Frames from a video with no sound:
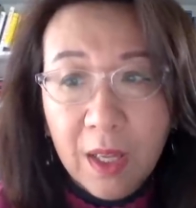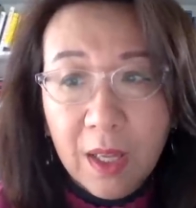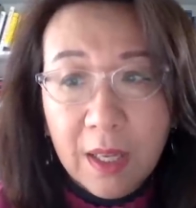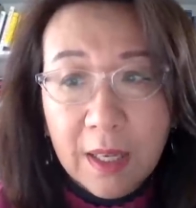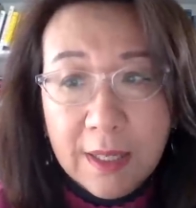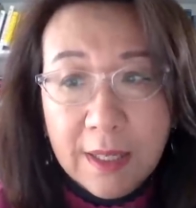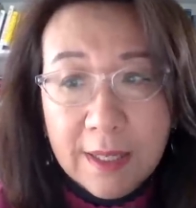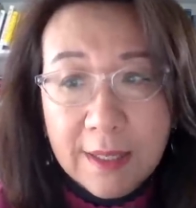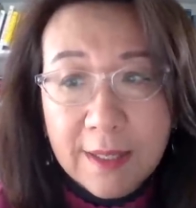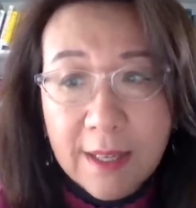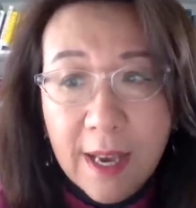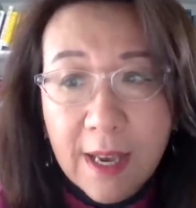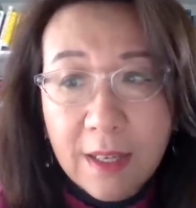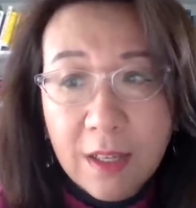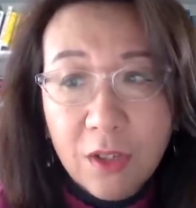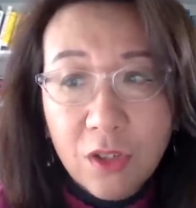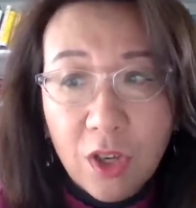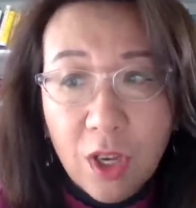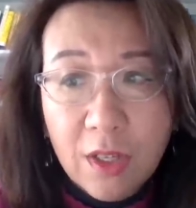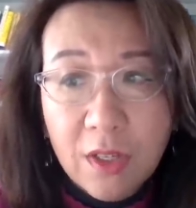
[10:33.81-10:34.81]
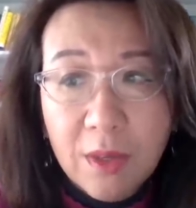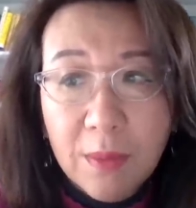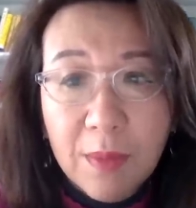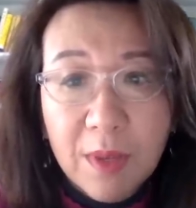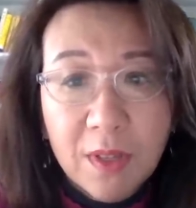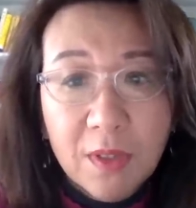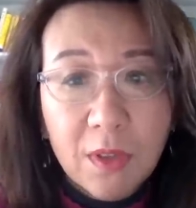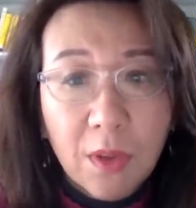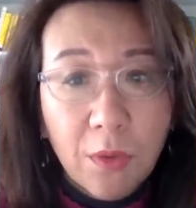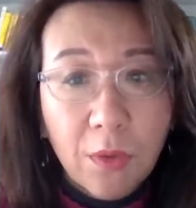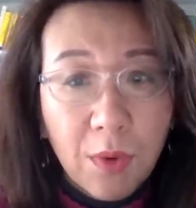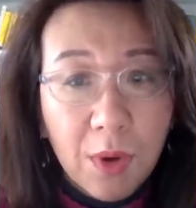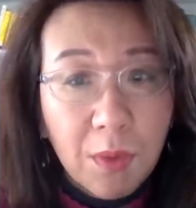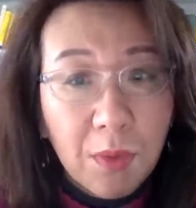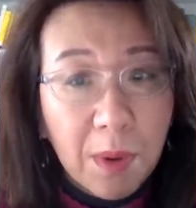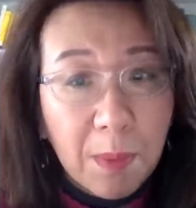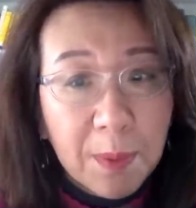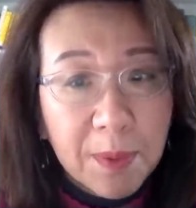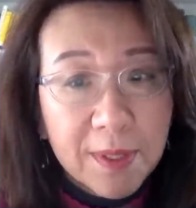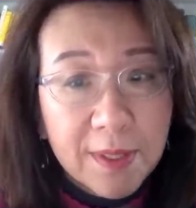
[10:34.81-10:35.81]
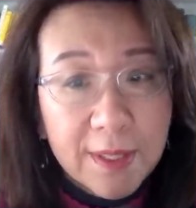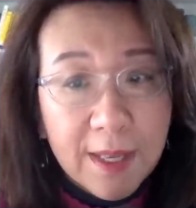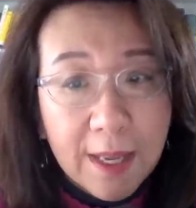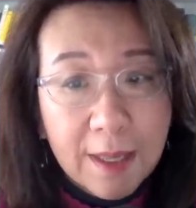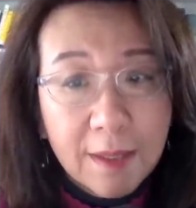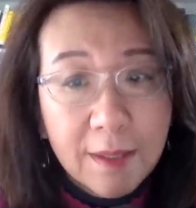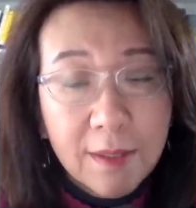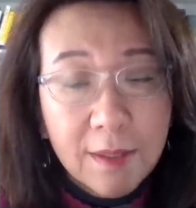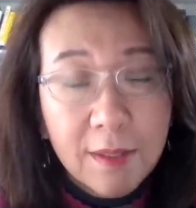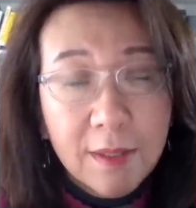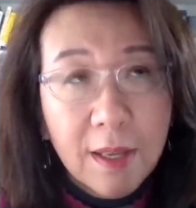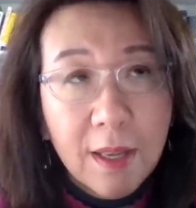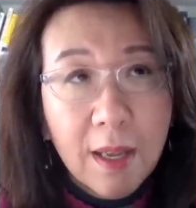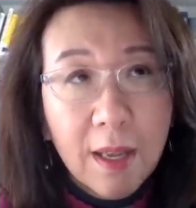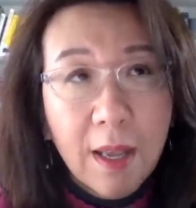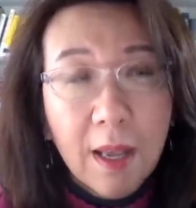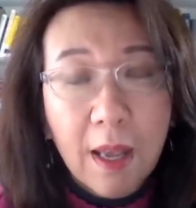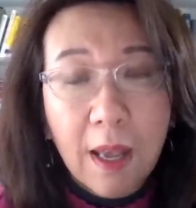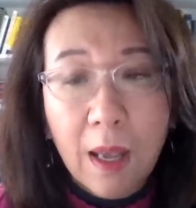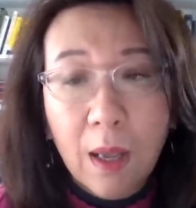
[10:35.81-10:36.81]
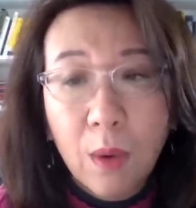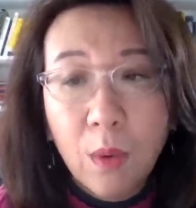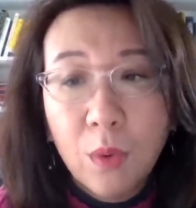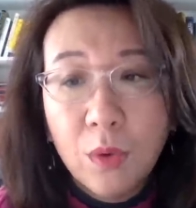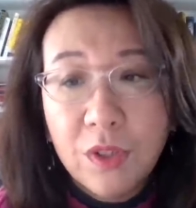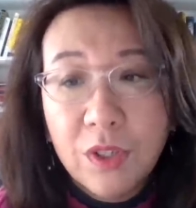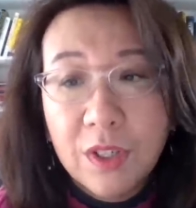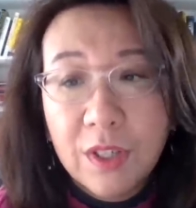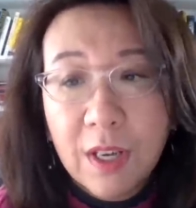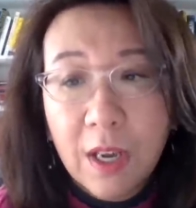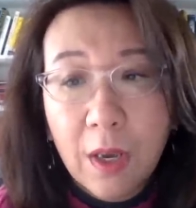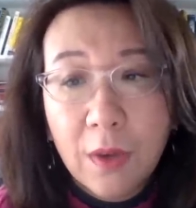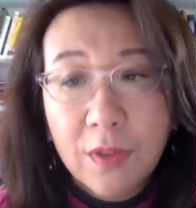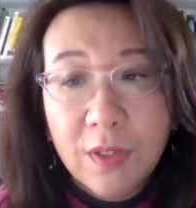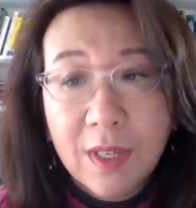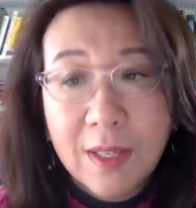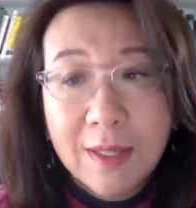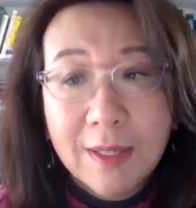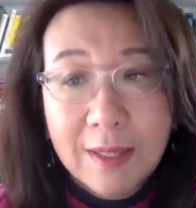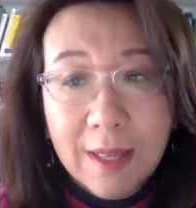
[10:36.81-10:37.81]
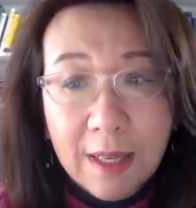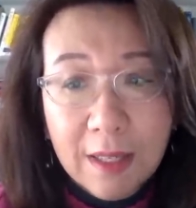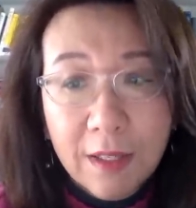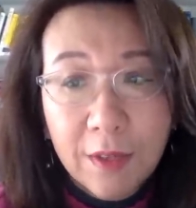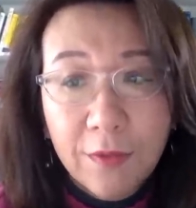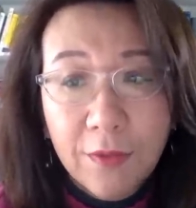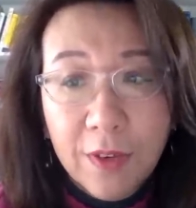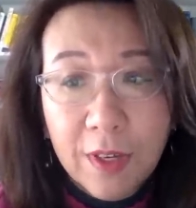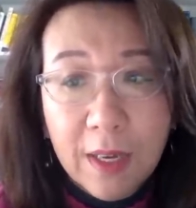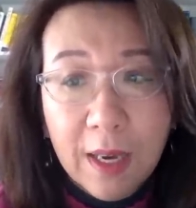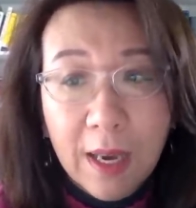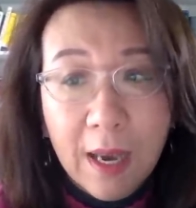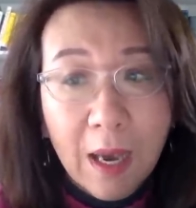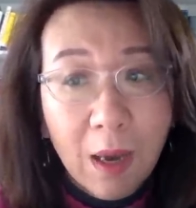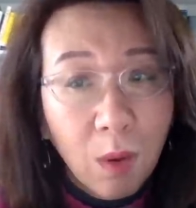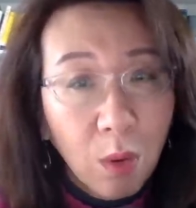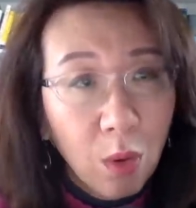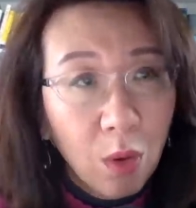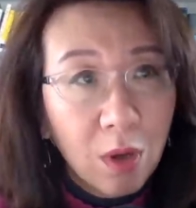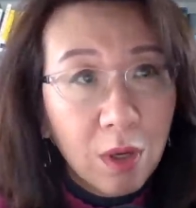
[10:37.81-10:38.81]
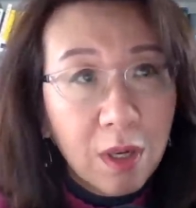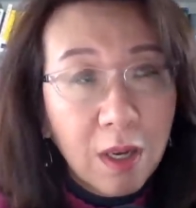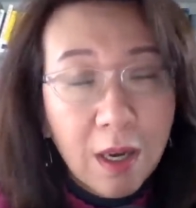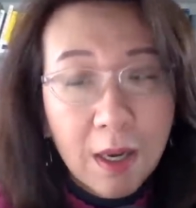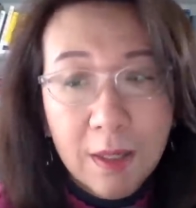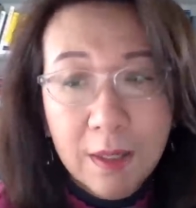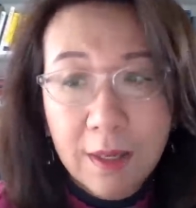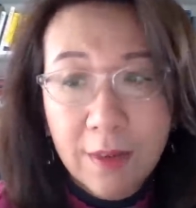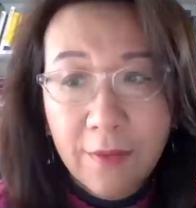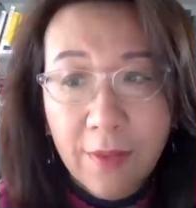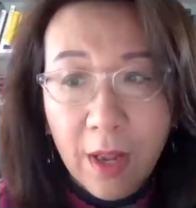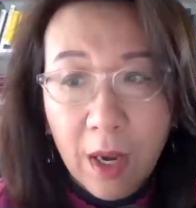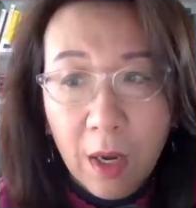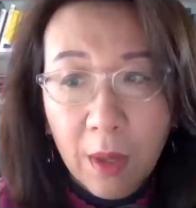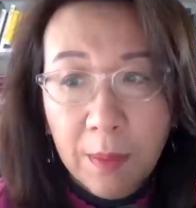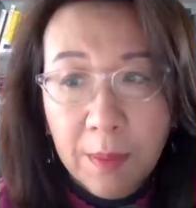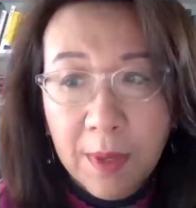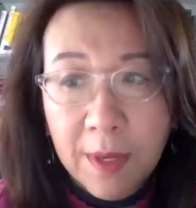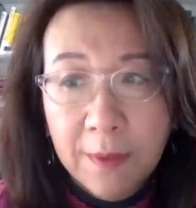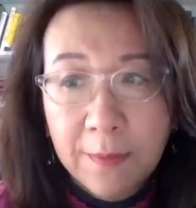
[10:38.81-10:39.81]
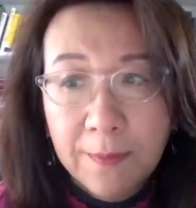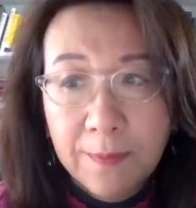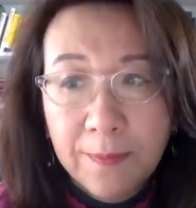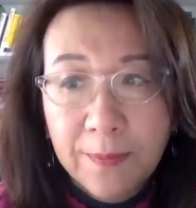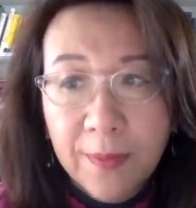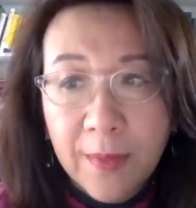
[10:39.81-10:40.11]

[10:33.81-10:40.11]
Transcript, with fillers: He designed Jiang Zemin's Three Represents and Hu Jintao's scientific outlook on development.